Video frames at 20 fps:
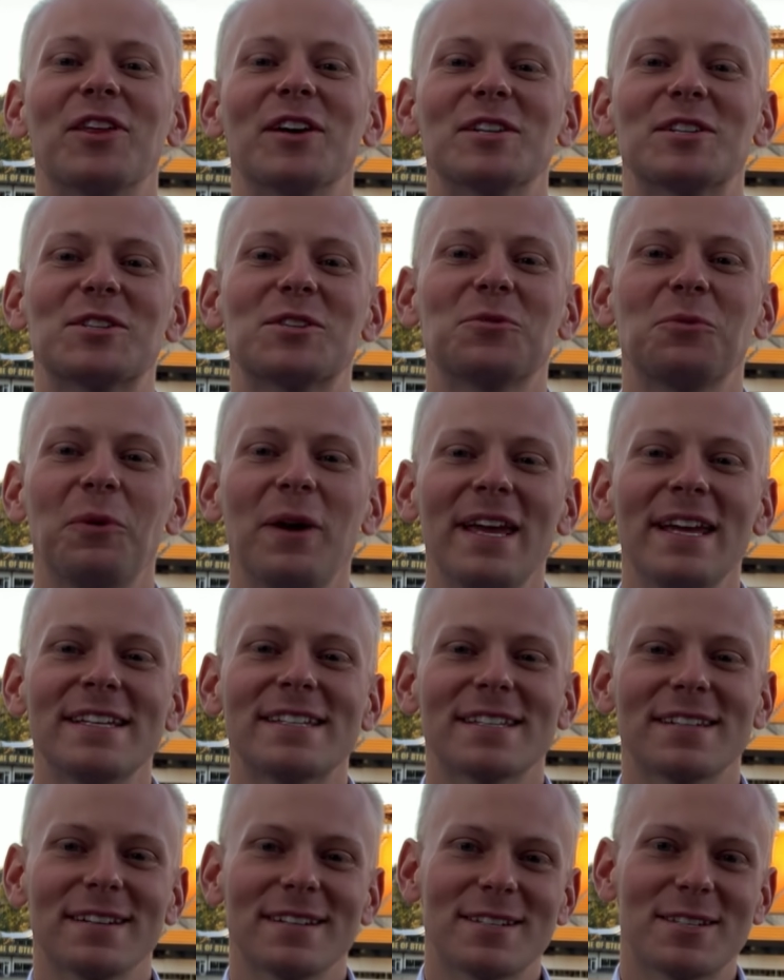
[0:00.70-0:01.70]
the
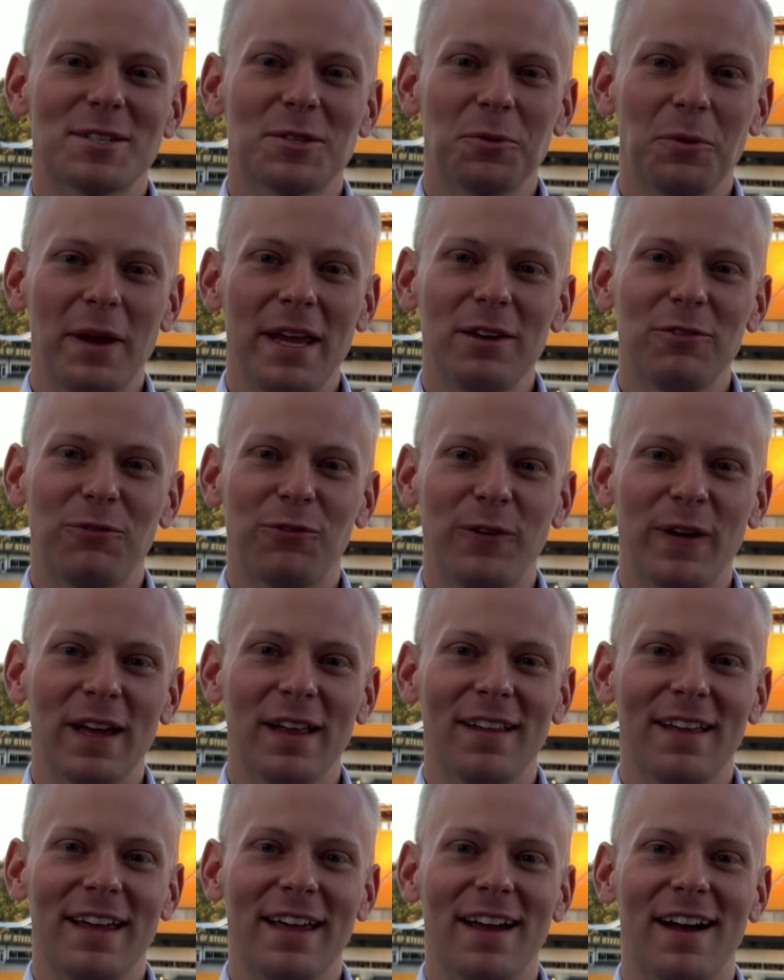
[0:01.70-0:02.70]
sweet, sweet
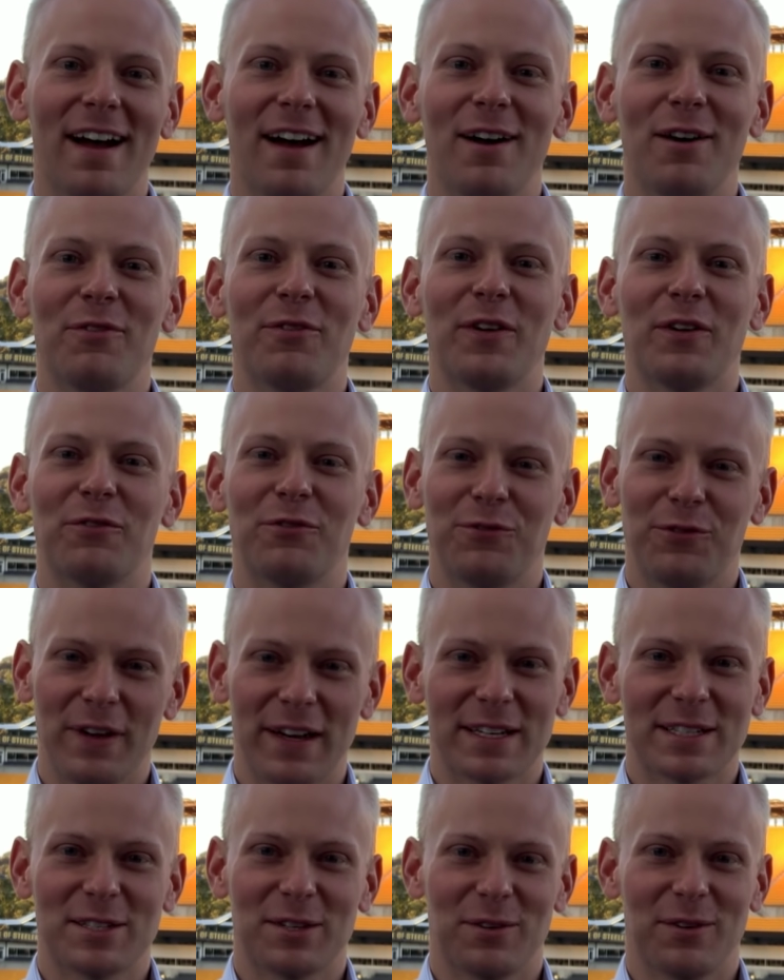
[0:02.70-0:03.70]
feeling of
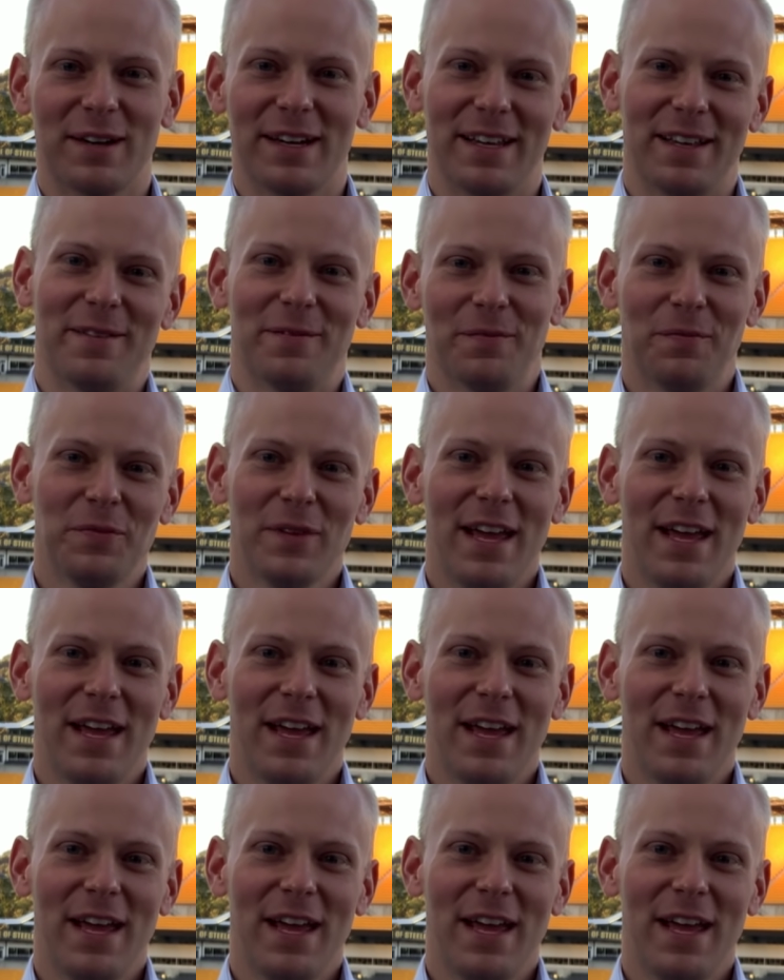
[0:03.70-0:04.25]
victory.